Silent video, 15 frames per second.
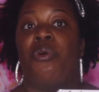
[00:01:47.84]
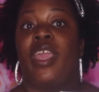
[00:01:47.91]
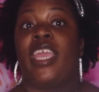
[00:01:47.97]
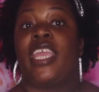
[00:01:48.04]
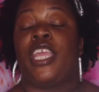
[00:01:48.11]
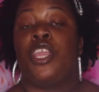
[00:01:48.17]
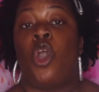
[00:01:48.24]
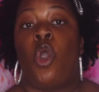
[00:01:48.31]

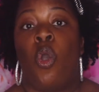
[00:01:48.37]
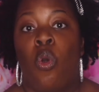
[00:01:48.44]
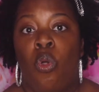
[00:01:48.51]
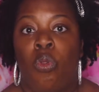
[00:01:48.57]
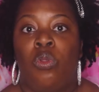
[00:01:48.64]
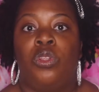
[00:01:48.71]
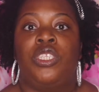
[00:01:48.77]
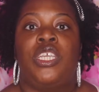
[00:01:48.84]
it can
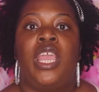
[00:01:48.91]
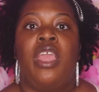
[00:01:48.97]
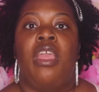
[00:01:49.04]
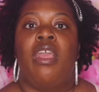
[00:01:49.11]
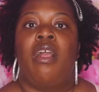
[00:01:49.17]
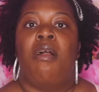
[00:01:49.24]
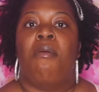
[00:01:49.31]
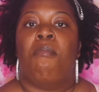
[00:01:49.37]
hold
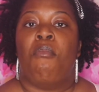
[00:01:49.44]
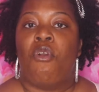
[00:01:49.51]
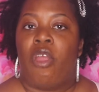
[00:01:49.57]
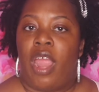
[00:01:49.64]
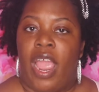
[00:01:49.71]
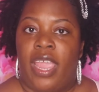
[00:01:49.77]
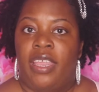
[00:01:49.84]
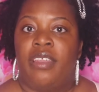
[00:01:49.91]
more
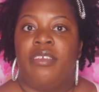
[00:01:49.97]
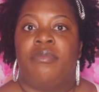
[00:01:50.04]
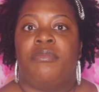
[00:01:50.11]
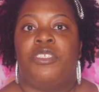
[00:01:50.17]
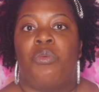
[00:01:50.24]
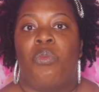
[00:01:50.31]
items.